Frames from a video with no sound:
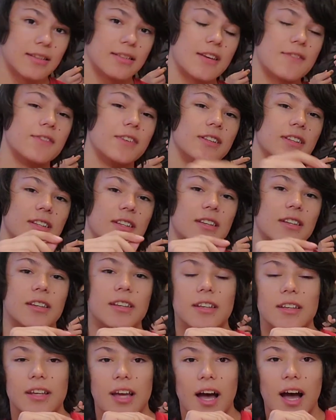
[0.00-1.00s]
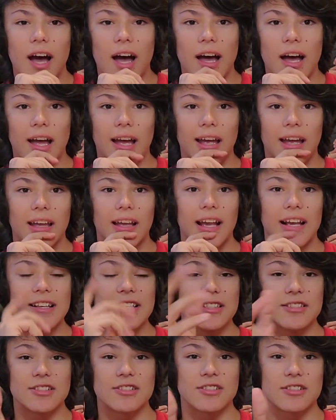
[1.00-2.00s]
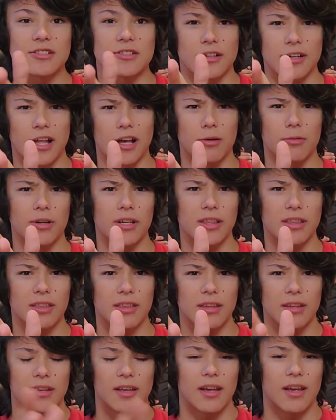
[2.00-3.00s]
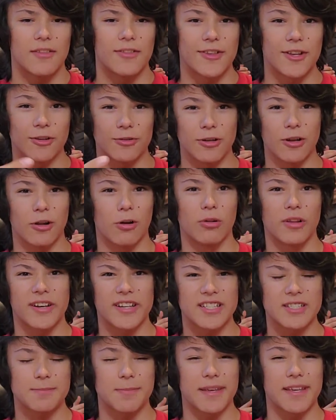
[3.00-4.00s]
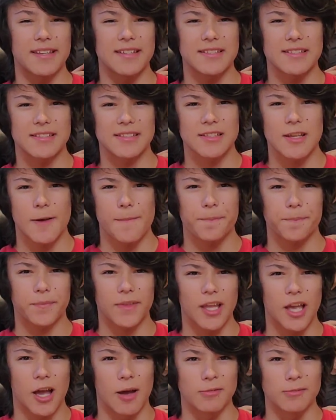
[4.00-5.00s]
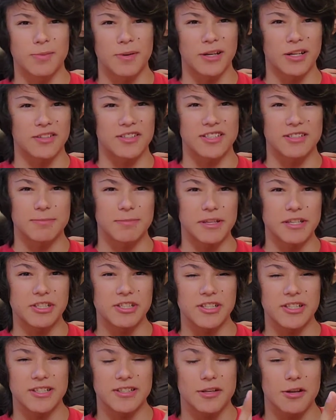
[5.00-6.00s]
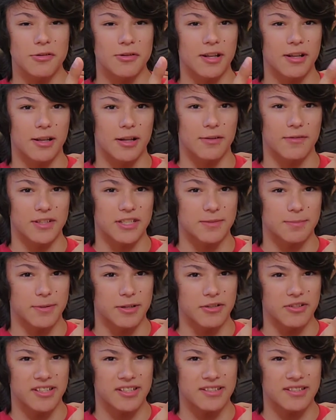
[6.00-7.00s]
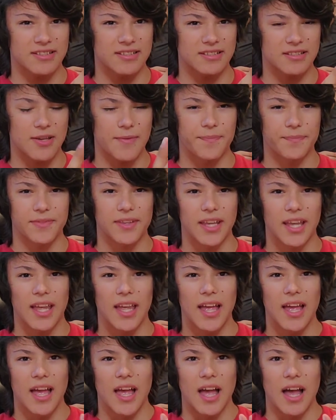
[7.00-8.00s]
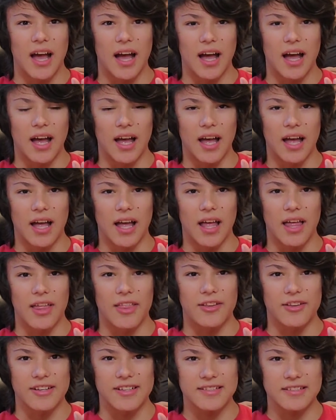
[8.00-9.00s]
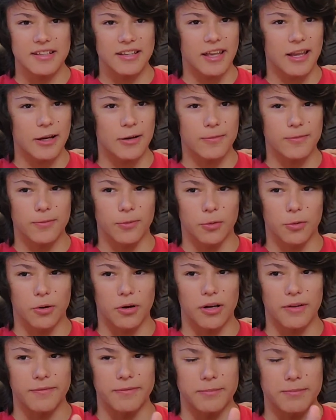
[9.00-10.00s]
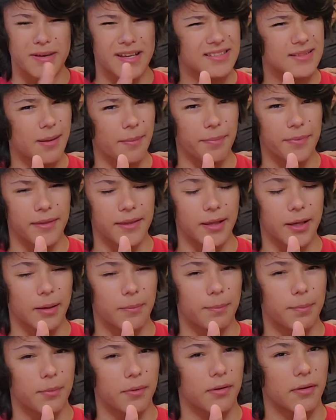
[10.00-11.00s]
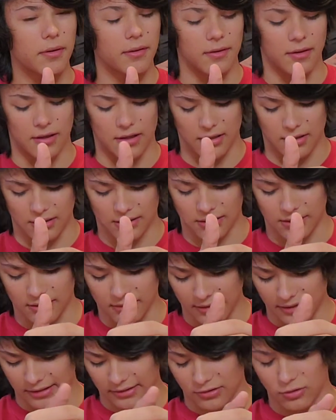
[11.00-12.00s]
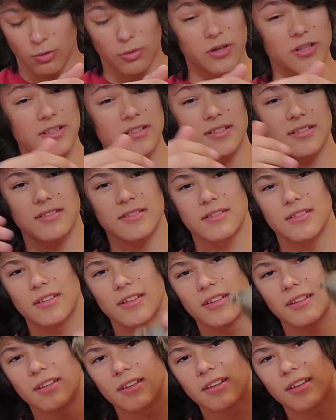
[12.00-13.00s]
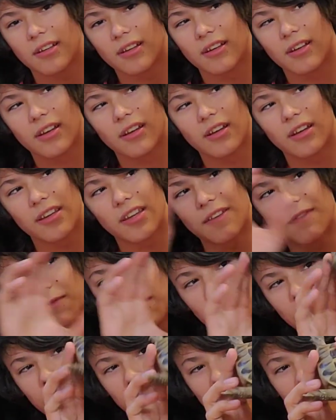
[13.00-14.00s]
definitely. At least just to start out with. You don't need a whole lot of space. Depending on the species, you don't need a lot of experience. They're easy to care for. If you mess something up, like a tortoise, if they